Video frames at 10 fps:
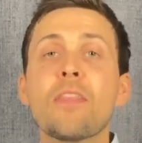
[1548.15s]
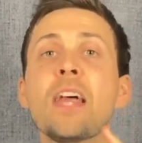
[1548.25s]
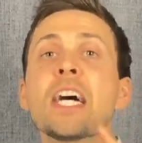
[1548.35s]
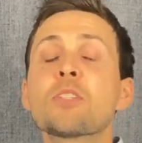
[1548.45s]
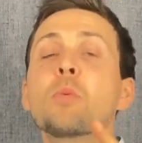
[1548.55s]

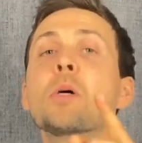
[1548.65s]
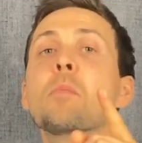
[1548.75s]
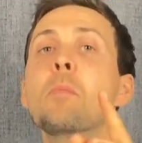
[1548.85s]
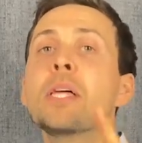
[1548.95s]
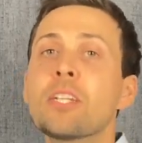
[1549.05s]
That's what
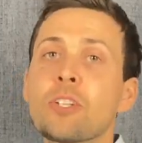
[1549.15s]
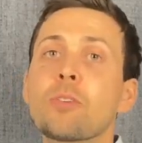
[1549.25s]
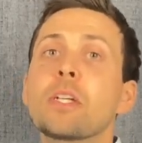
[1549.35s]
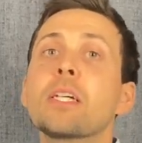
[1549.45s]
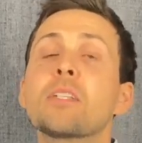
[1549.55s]

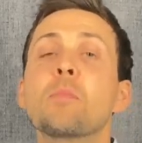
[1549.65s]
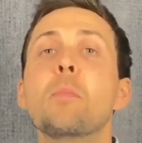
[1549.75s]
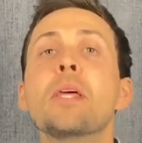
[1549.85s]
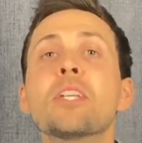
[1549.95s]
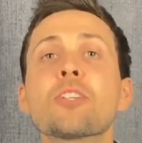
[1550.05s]
ministry is.
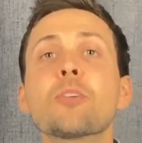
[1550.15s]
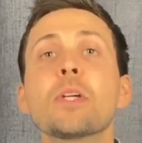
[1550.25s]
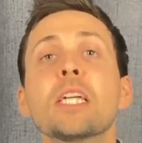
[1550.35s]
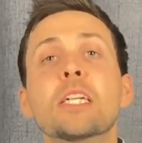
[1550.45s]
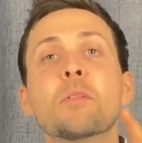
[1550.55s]

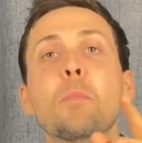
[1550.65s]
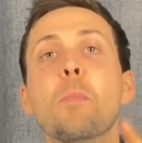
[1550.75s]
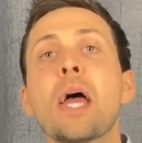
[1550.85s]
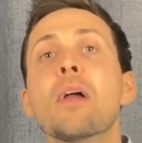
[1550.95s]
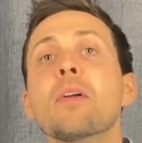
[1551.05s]
Ministry is
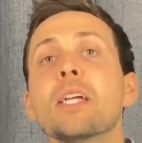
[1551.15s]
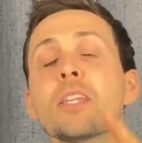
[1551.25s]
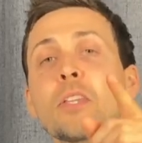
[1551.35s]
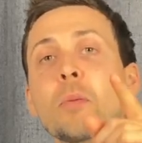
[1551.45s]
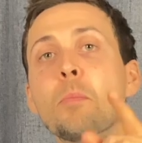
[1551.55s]

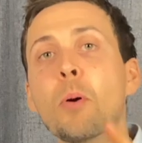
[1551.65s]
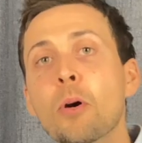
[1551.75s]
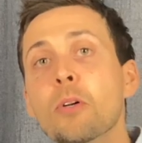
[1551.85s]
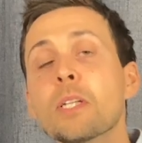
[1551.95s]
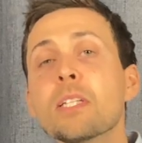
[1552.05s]
bearing the
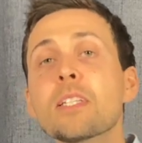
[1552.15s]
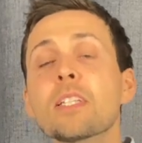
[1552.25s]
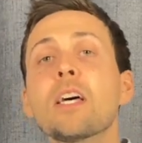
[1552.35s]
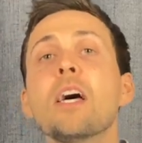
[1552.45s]
burdens